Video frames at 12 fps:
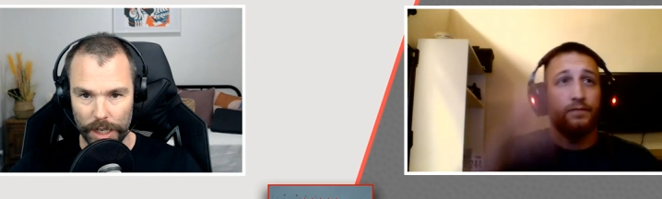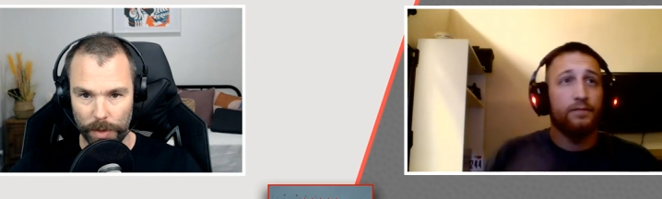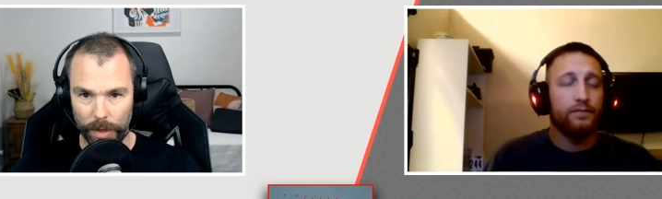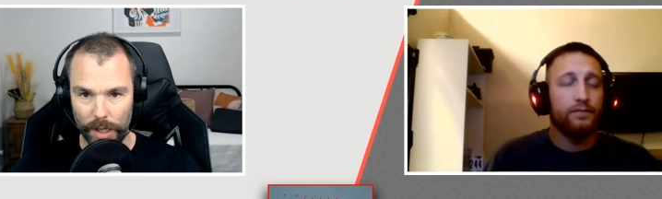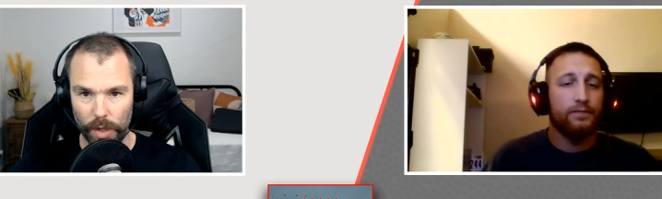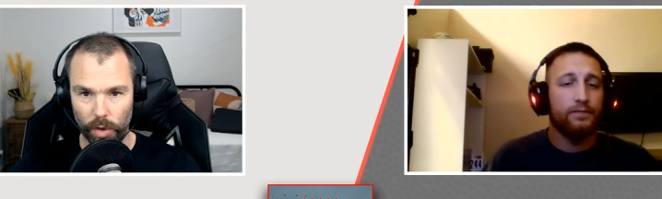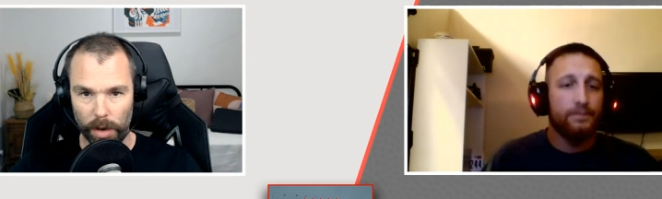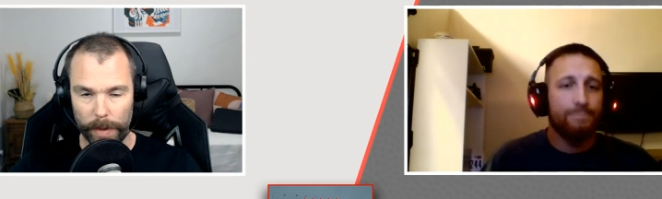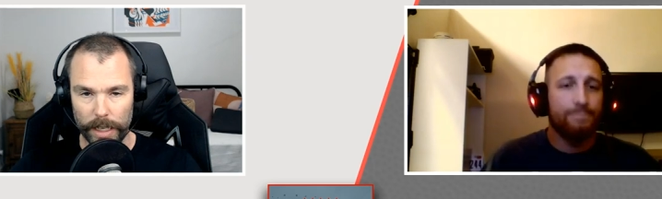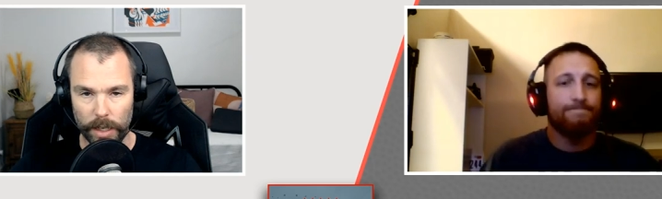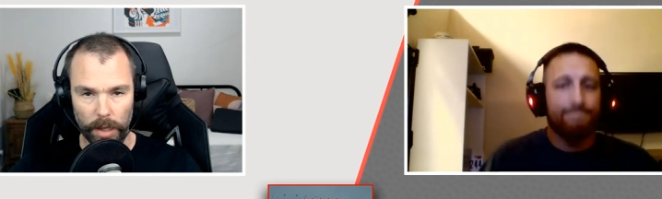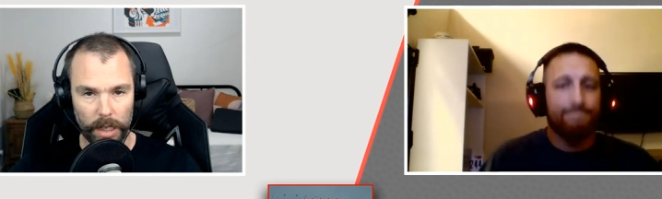Speaker 1: you wanted to talk
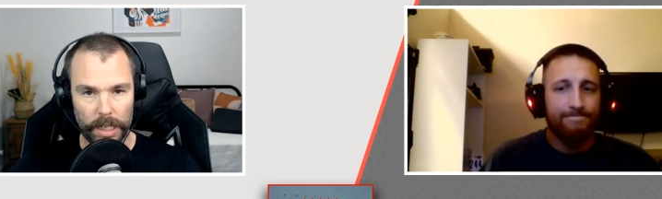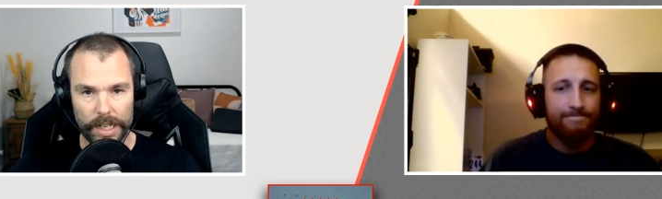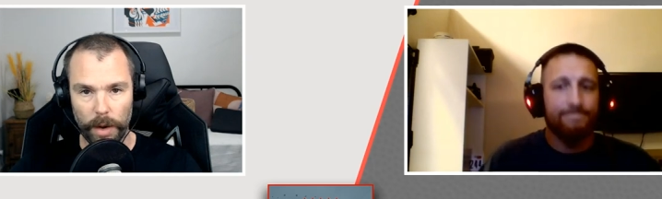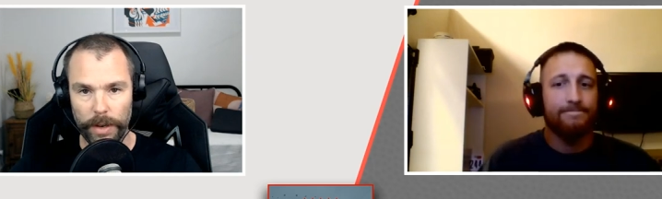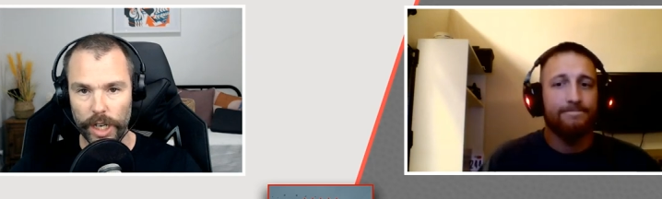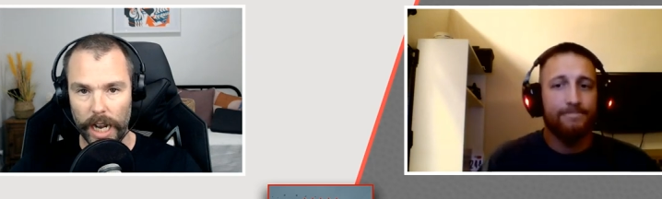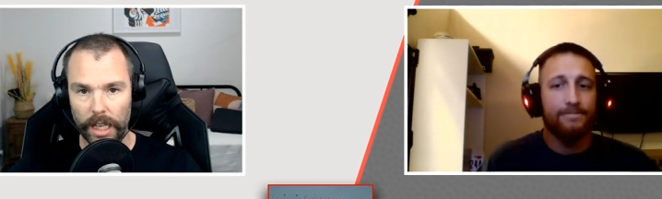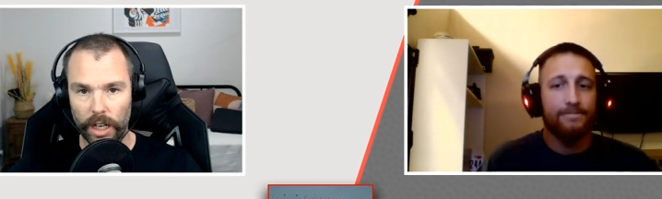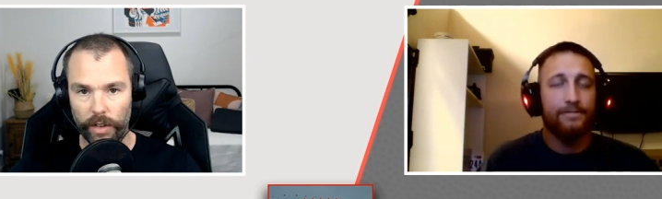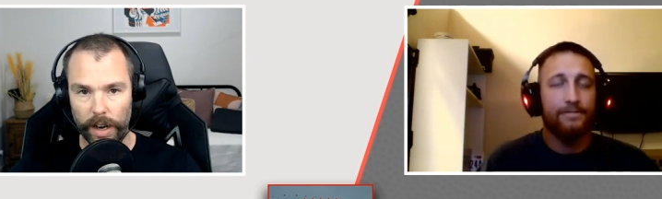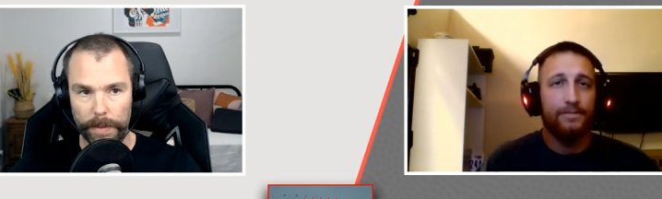about. So let's go with Jalen Green,